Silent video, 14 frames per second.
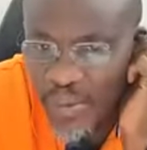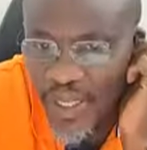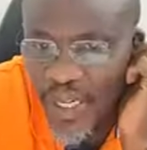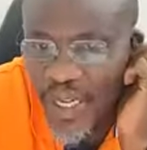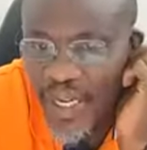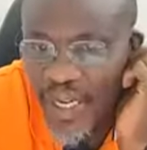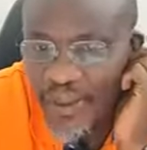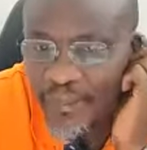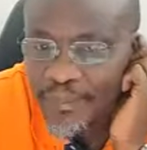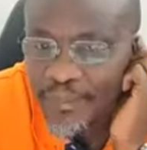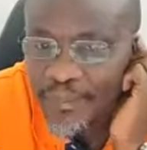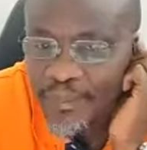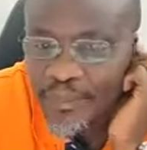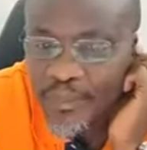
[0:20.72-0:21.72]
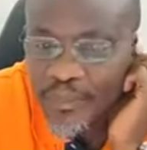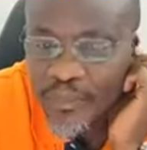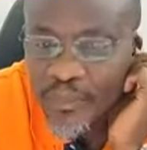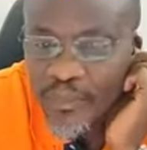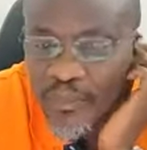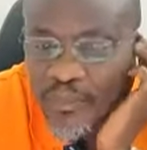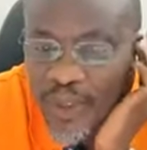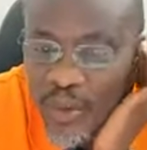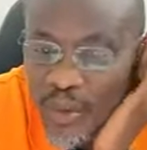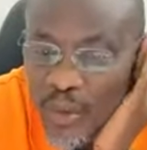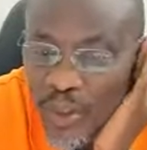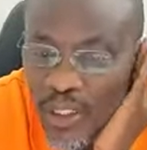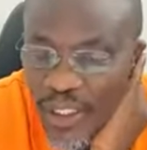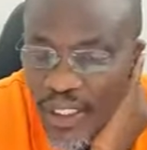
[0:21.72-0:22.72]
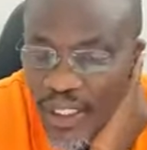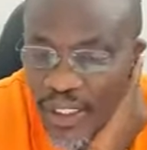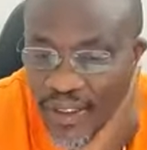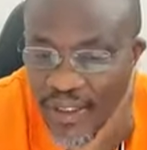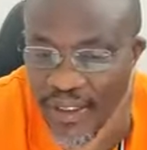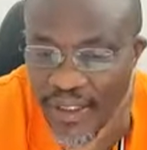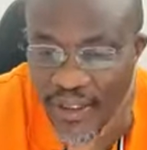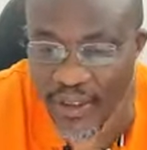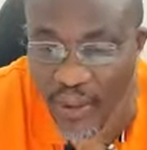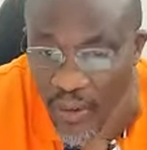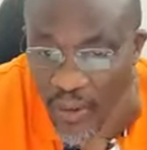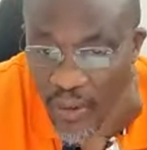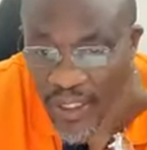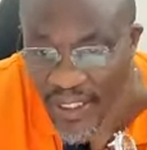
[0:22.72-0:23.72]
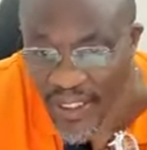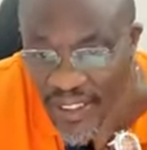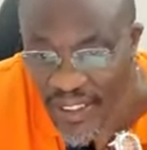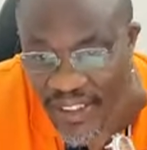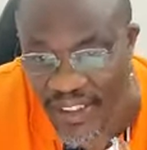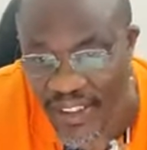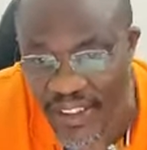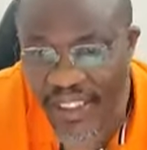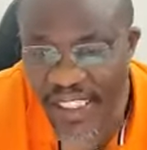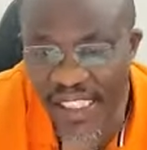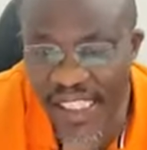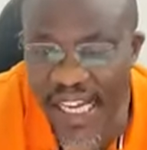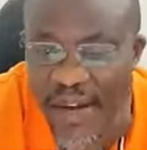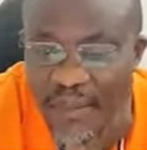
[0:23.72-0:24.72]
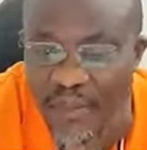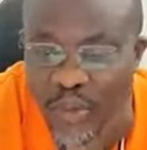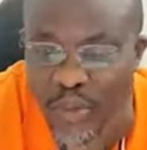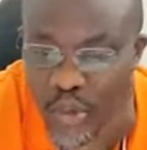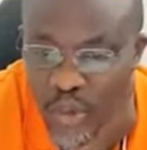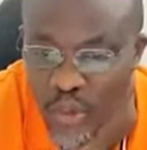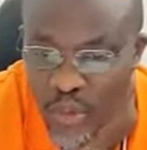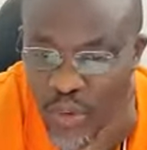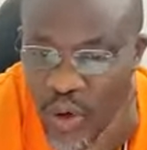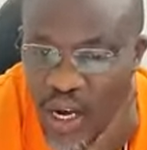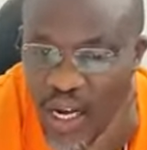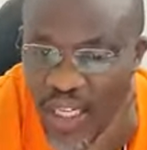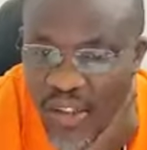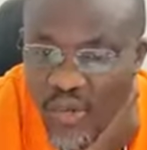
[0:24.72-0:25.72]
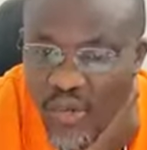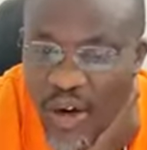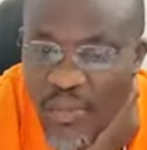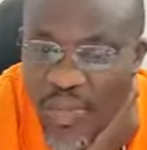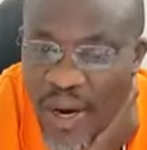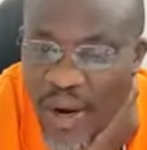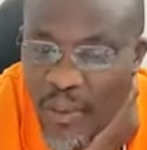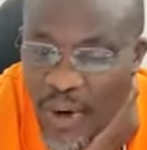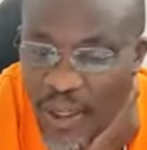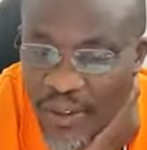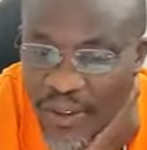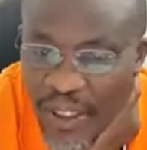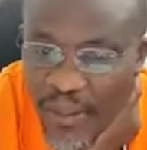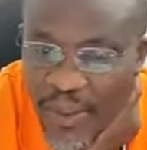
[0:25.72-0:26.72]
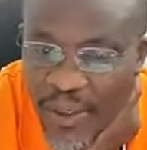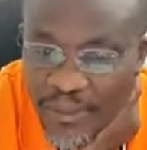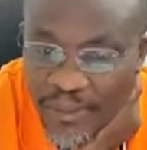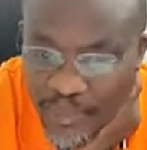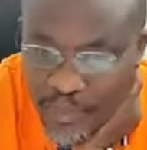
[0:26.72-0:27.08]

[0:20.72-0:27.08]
we are looking at uh, all the things Jesus came to do for us one by one. Amen.